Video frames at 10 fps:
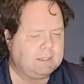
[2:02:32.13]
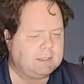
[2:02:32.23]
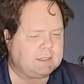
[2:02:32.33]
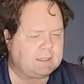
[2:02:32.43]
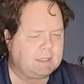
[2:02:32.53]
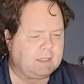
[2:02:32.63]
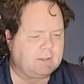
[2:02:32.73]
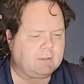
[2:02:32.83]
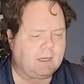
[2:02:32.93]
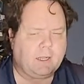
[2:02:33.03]

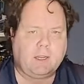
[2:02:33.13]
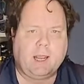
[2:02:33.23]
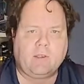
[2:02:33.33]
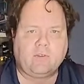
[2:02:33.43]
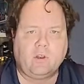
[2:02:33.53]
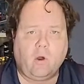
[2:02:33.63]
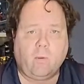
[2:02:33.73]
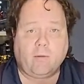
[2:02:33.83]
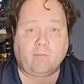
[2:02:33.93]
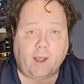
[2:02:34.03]
So you guys know
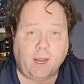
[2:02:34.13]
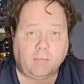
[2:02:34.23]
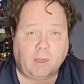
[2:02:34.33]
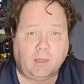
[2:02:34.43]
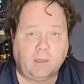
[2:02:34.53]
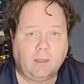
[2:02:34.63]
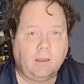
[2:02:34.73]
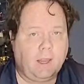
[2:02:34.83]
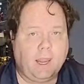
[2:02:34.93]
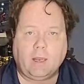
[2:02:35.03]
where to find me,
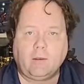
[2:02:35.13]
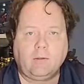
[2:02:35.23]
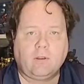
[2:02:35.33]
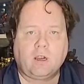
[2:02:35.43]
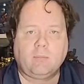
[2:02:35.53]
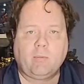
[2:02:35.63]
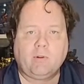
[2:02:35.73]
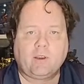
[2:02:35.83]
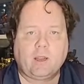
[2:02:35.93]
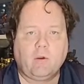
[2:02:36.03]
and talk about
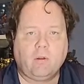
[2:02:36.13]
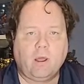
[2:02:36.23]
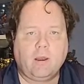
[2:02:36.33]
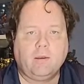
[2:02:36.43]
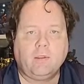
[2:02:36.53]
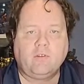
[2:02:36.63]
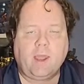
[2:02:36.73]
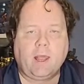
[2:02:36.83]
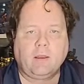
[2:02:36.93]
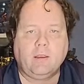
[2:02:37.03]
what you got going on in the
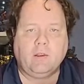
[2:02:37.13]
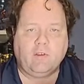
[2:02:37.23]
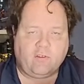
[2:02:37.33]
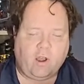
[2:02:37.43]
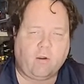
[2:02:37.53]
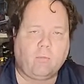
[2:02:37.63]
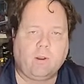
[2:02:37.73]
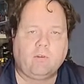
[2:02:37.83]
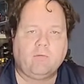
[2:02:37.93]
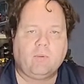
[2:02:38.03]
chat. Share
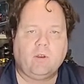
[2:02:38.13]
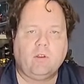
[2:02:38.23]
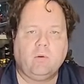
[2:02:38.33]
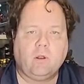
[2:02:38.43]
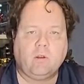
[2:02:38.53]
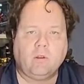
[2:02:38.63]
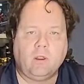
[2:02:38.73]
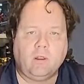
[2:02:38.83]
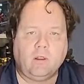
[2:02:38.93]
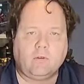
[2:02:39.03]
what you've been doing.
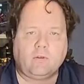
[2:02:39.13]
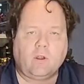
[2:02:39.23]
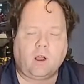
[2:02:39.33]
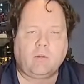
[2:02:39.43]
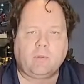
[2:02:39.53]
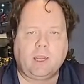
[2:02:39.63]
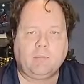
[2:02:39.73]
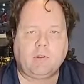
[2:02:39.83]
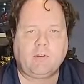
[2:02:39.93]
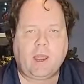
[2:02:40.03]

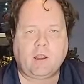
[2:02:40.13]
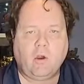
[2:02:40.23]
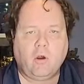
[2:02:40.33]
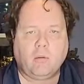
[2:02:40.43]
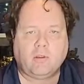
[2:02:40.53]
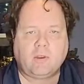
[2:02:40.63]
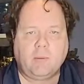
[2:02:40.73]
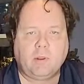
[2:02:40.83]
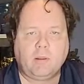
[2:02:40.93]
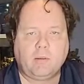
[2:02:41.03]
Keep the chat going. Let's
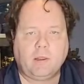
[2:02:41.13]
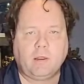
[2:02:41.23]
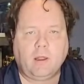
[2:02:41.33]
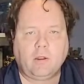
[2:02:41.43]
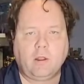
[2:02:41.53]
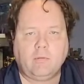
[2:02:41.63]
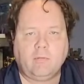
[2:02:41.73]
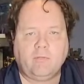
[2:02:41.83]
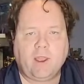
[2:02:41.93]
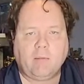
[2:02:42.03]
keep it a
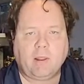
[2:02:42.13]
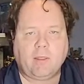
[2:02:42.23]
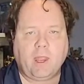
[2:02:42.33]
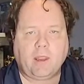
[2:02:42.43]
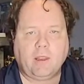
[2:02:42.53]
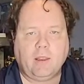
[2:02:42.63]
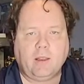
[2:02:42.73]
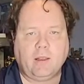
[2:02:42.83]
good family thing.